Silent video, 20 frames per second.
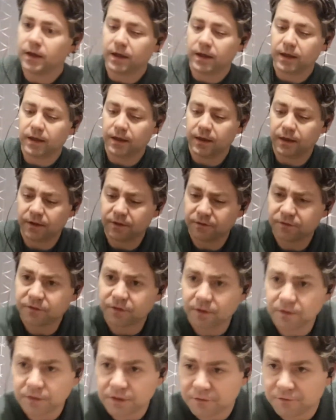
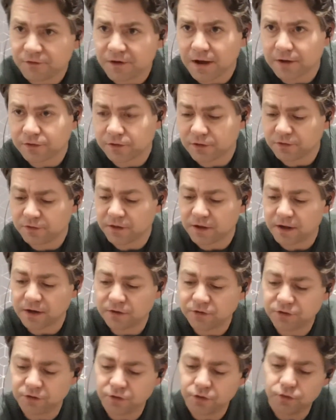is the fact that they
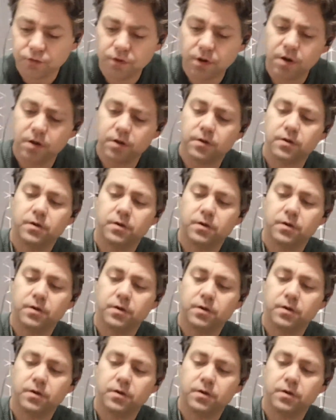do